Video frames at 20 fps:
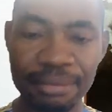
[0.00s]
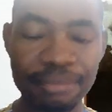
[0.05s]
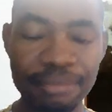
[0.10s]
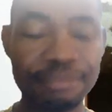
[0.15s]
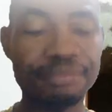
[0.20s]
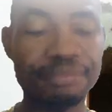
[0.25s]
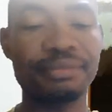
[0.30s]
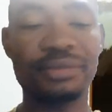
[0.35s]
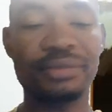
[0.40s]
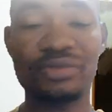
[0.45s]

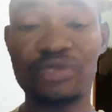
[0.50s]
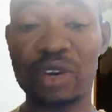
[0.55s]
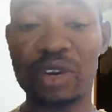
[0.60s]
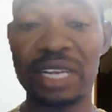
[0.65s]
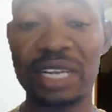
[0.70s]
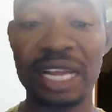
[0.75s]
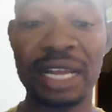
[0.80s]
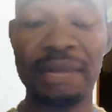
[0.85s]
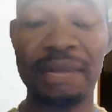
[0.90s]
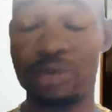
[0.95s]
For
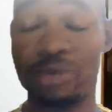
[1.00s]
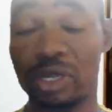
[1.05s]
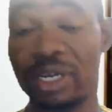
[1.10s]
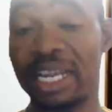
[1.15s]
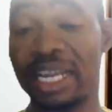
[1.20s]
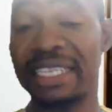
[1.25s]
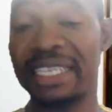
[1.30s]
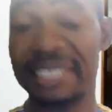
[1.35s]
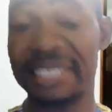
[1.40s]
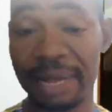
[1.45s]

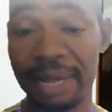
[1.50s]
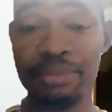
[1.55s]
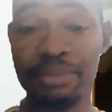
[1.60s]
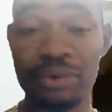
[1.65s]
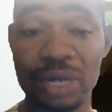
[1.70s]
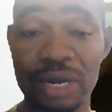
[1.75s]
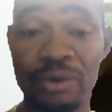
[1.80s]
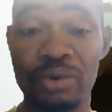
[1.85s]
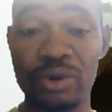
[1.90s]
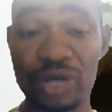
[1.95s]
example. Now I want
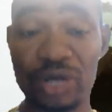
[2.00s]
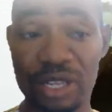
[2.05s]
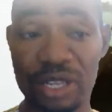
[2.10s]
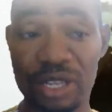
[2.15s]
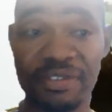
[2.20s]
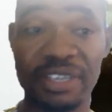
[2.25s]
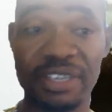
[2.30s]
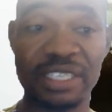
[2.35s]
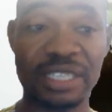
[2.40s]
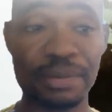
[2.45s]
to give
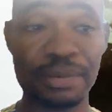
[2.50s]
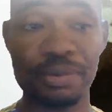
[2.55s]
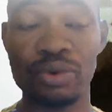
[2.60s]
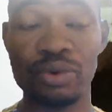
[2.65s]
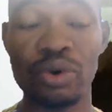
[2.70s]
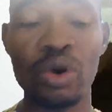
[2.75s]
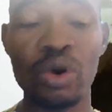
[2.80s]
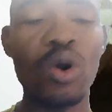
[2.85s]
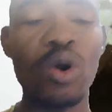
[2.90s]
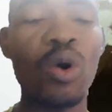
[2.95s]
example.
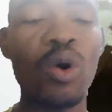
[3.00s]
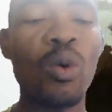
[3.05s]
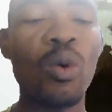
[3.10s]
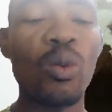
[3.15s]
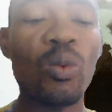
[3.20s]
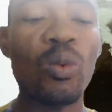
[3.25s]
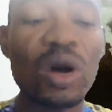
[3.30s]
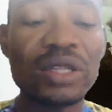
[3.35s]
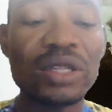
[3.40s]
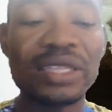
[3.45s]
What
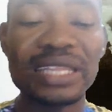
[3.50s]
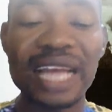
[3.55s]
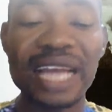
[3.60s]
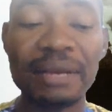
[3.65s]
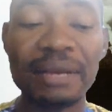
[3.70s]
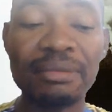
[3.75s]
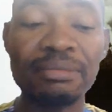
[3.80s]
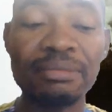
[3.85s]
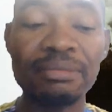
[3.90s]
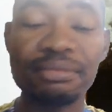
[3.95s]
time
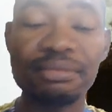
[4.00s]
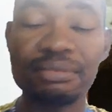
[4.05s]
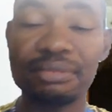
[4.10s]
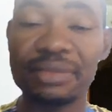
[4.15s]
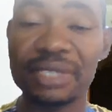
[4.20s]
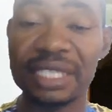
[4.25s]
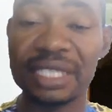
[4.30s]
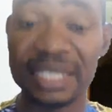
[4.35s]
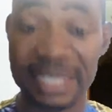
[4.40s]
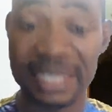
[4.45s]
is the
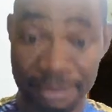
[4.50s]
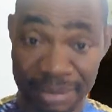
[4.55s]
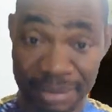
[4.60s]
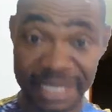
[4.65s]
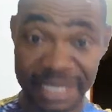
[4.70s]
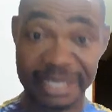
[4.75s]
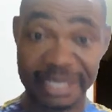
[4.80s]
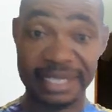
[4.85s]
meeting?